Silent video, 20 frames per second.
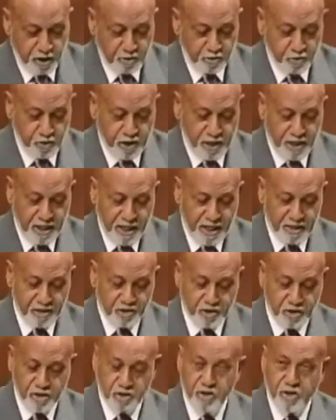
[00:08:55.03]

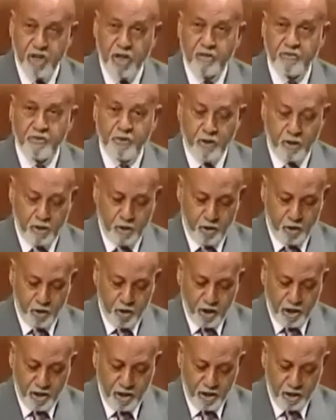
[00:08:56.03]
rehashes several
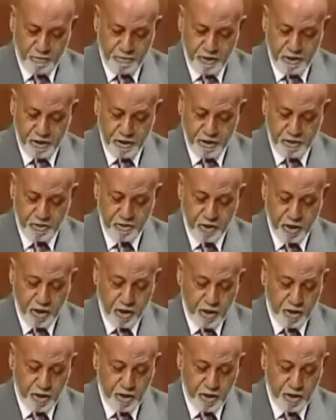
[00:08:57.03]
earlier bills